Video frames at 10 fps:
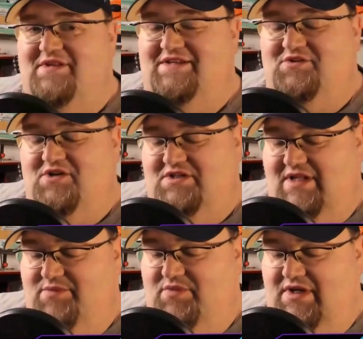please crush the
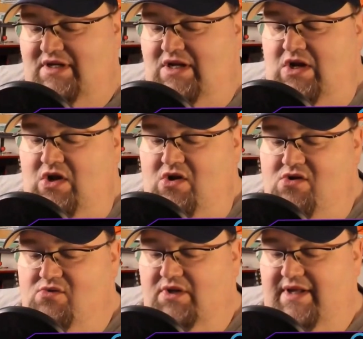like button.
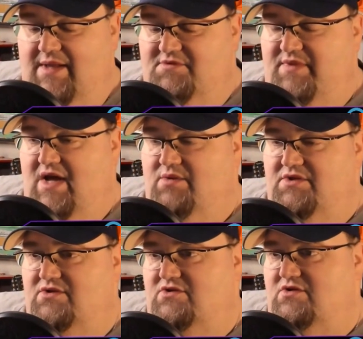Really helps me out
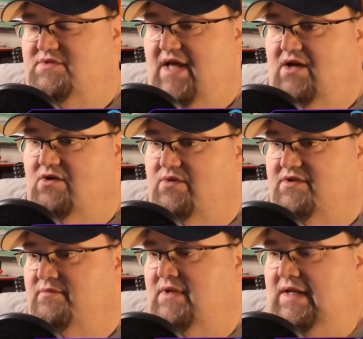with YouTube's
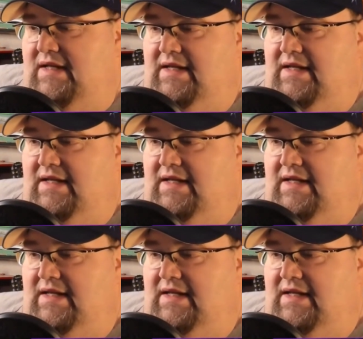algorithm.